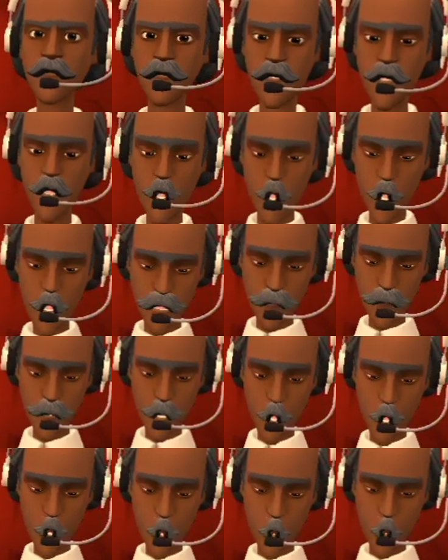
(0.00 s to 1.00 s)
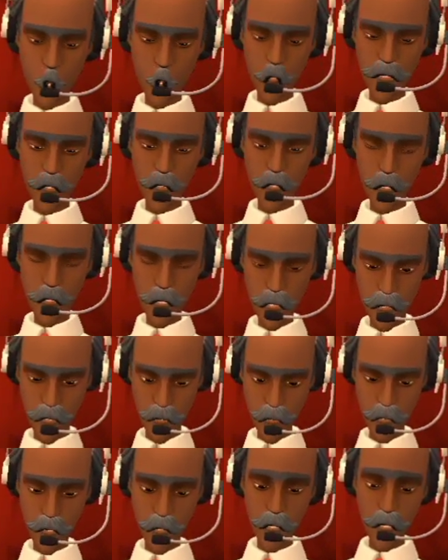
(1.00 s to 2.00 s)
You come off
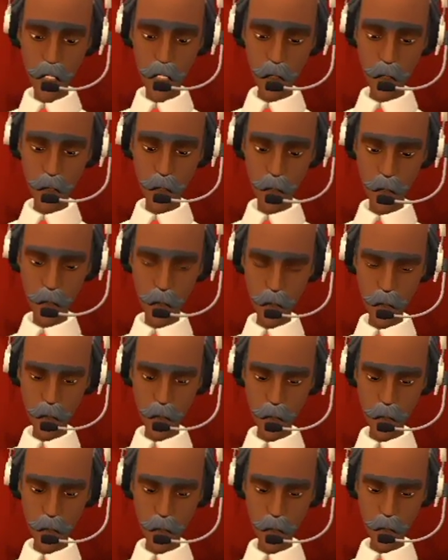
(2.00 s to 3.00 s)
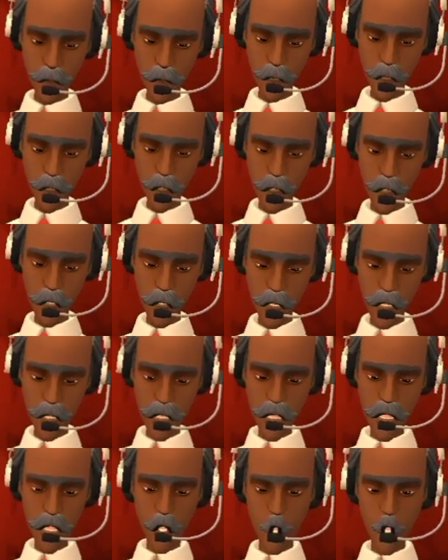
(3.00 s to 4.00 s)
childlike.
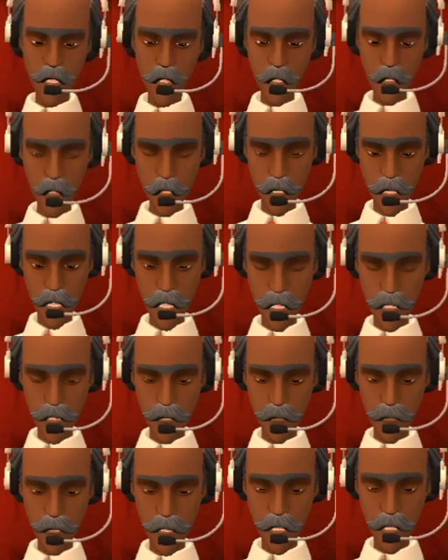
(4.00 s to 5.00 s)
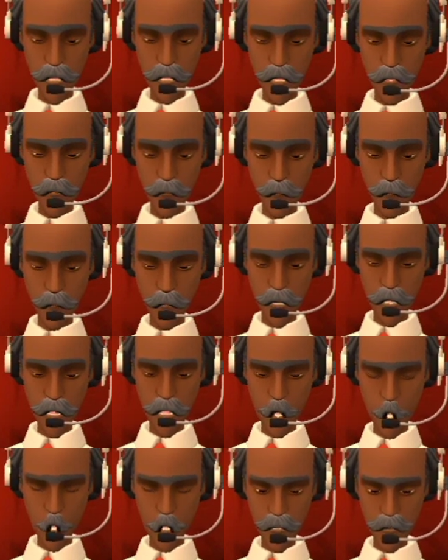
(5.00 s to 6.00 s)
Trying to act innocent,
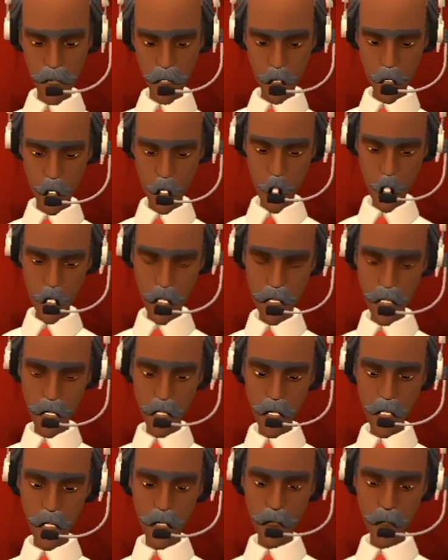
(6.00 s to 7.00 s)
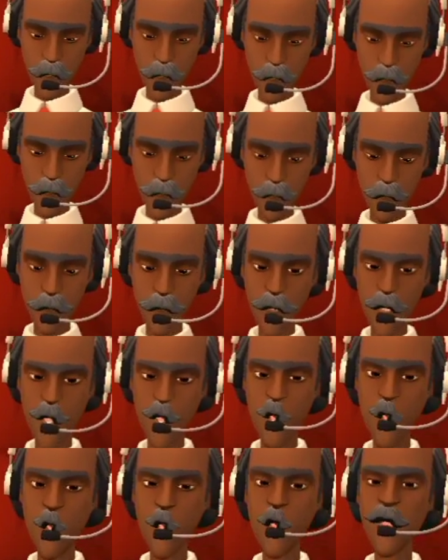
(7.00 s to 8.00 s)
it won't work.
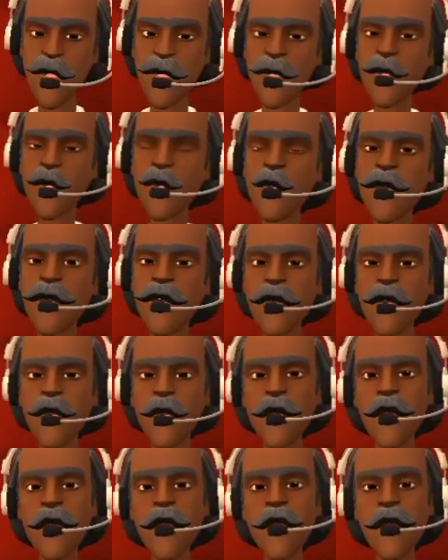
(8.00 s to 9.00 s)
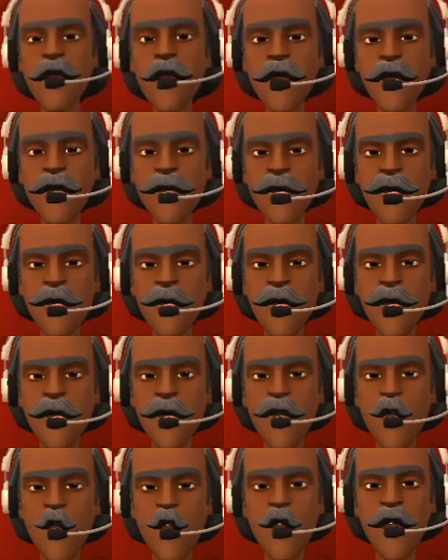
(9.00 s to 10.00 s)
You've shown a violent side
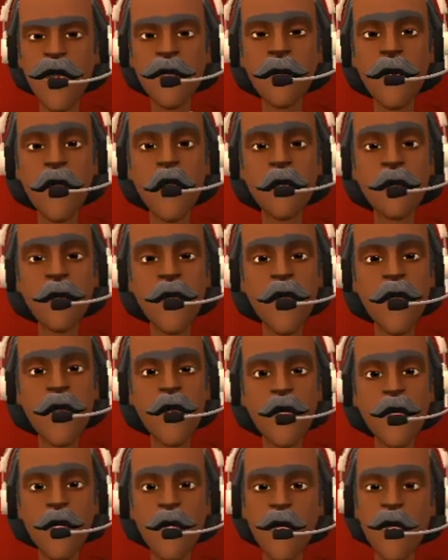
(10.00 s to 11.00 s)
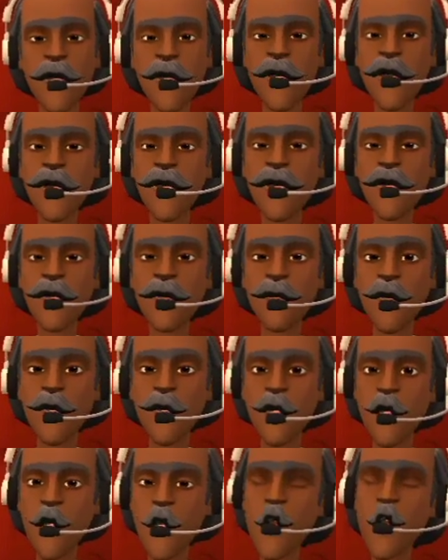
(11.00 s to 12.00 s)
to women behind
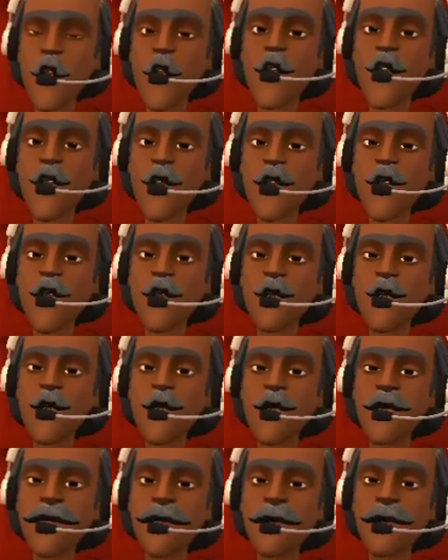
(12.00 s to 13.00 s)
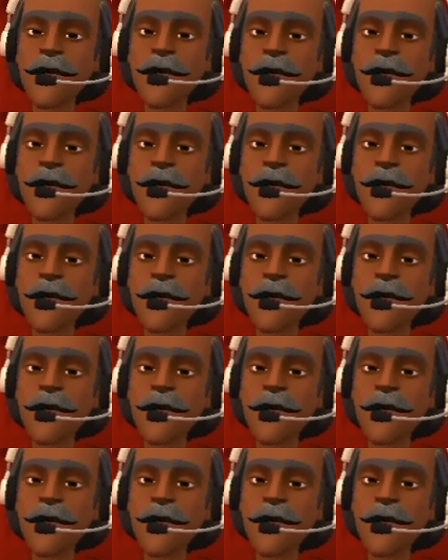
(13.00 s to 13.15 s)
closed doors.